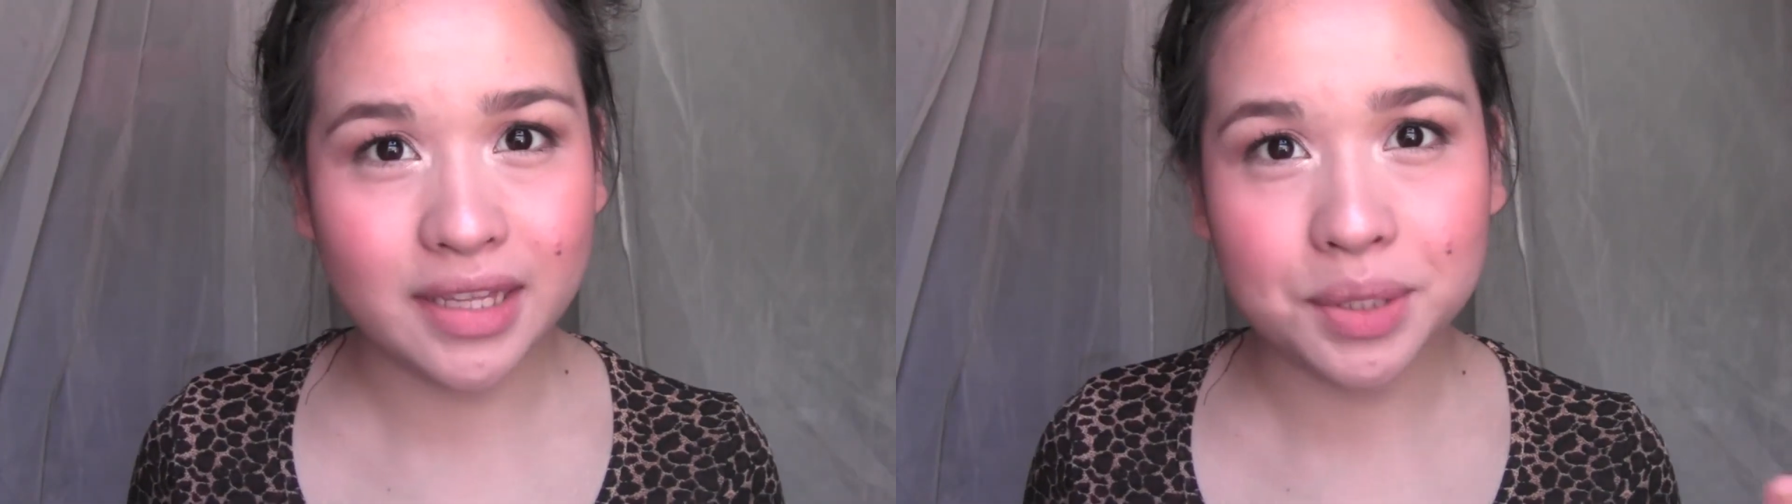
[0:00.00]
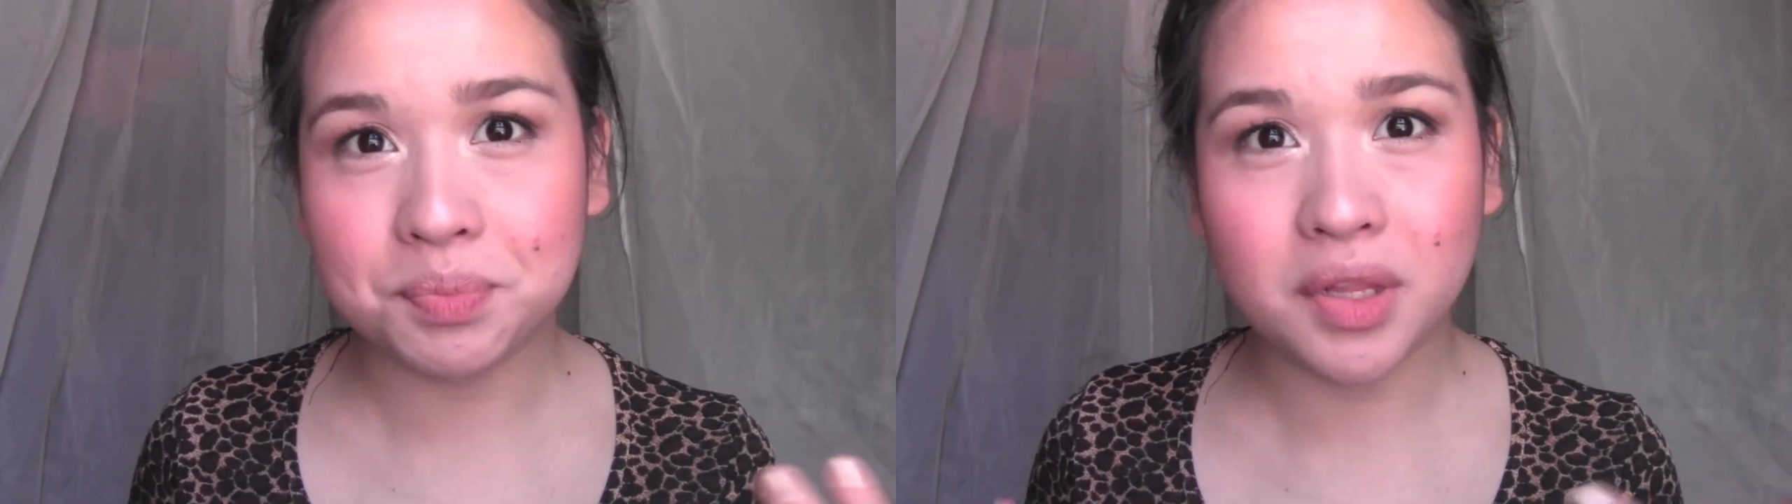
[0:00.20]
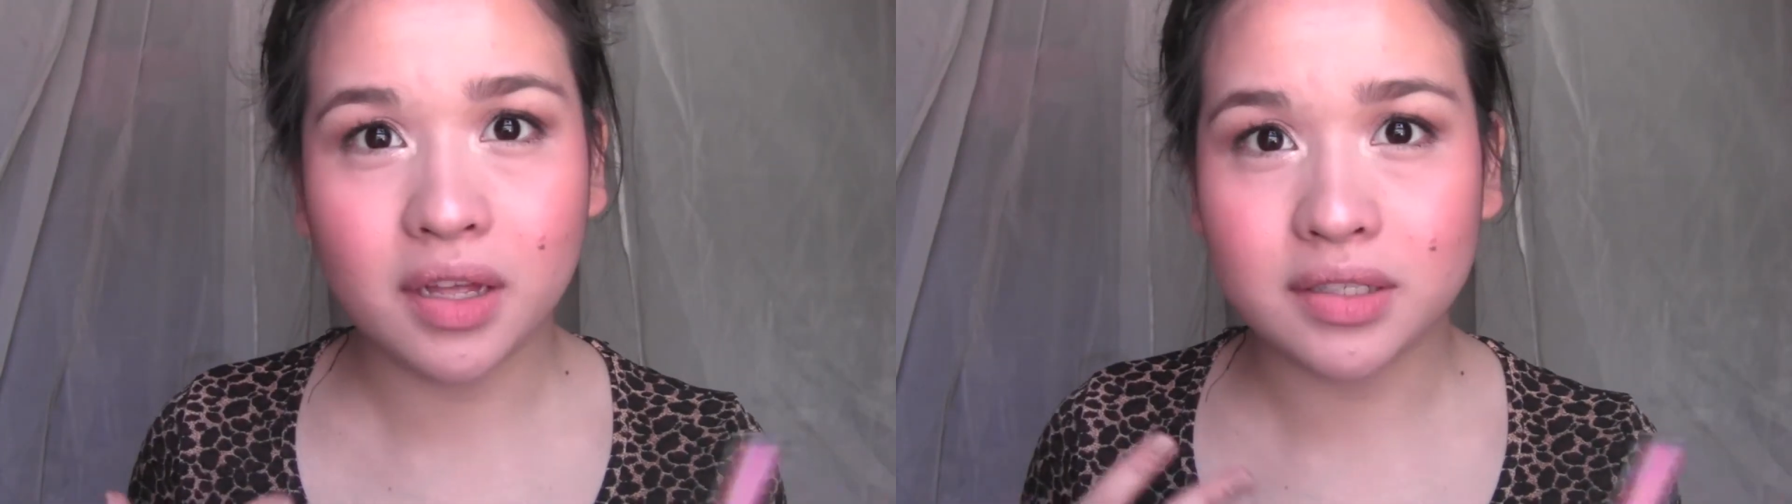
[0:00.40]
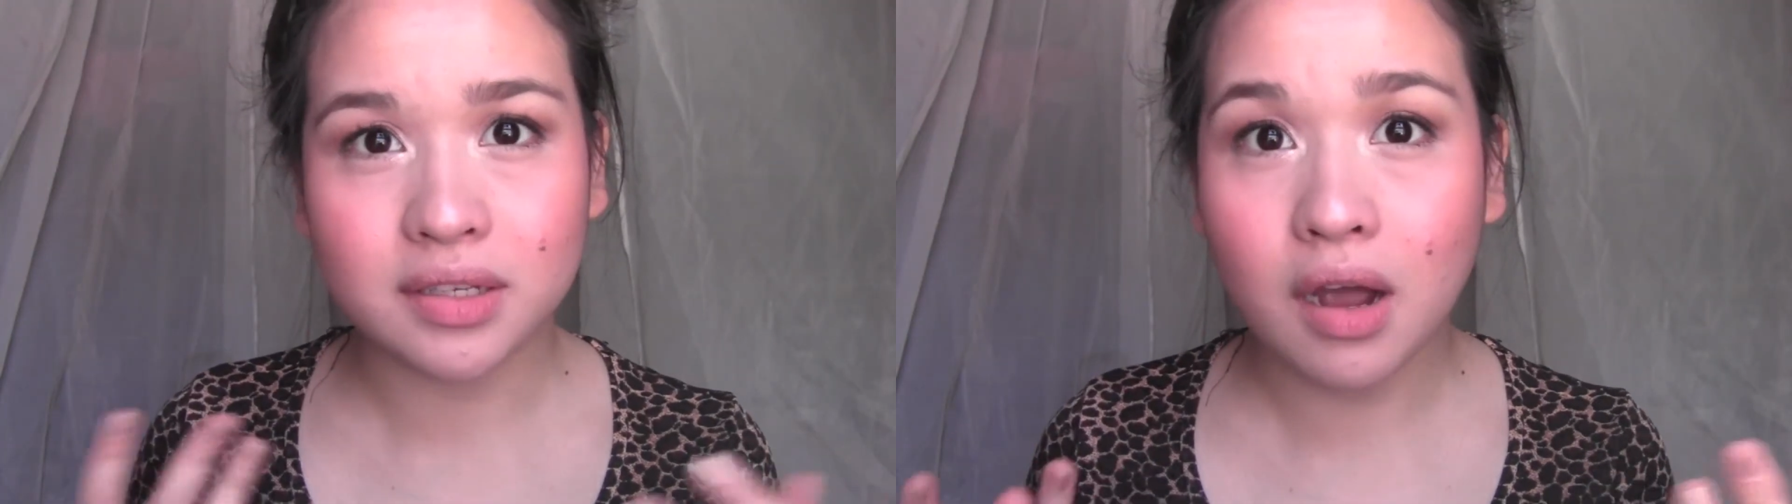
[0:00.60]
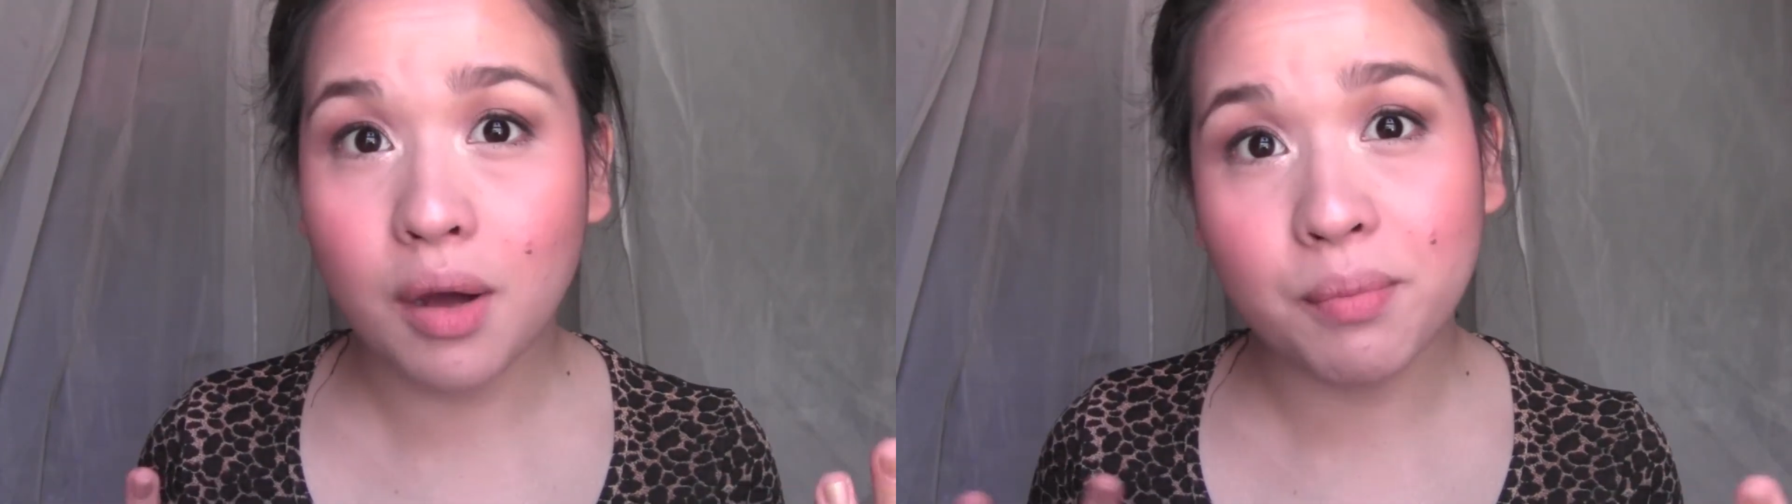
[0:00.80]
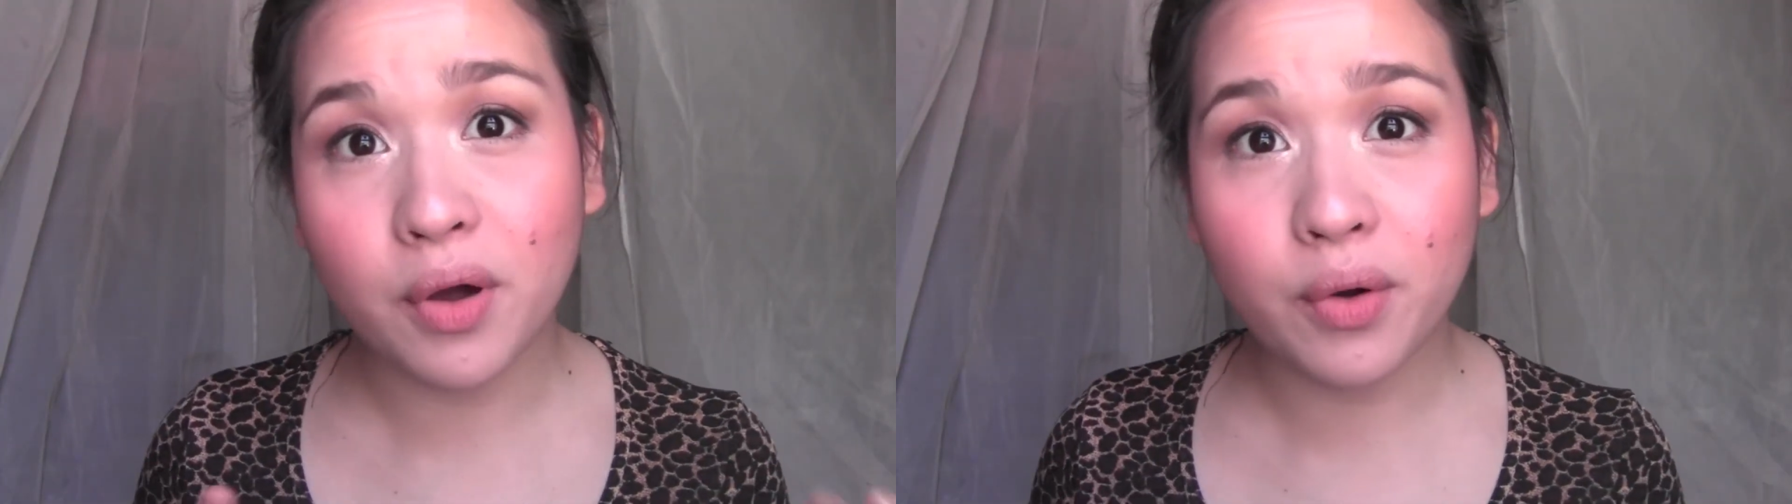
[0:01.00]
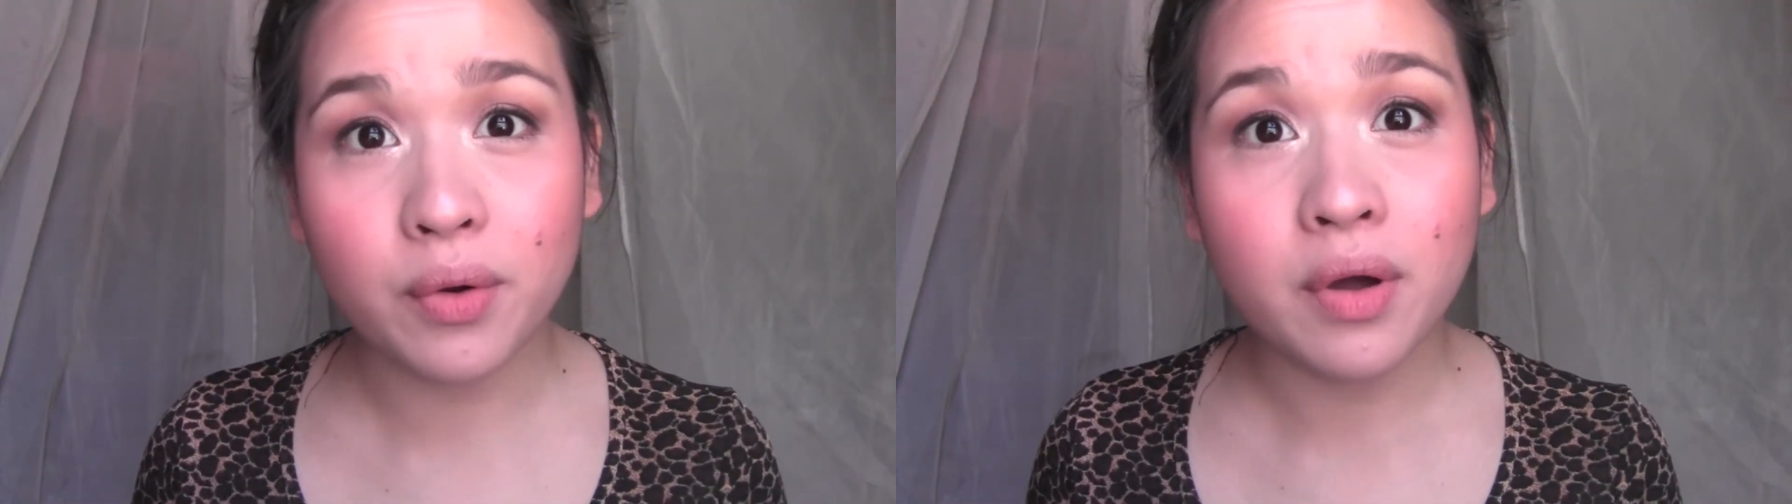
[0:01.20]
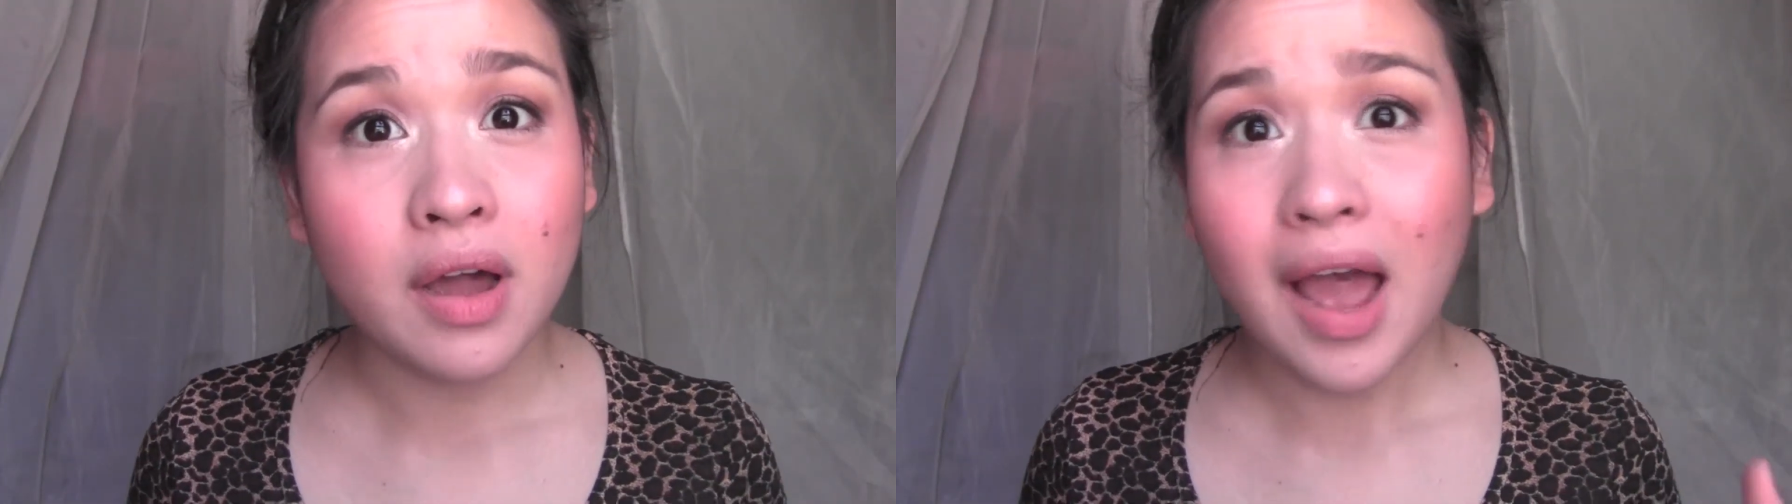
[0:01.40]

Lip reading: lip gloss combo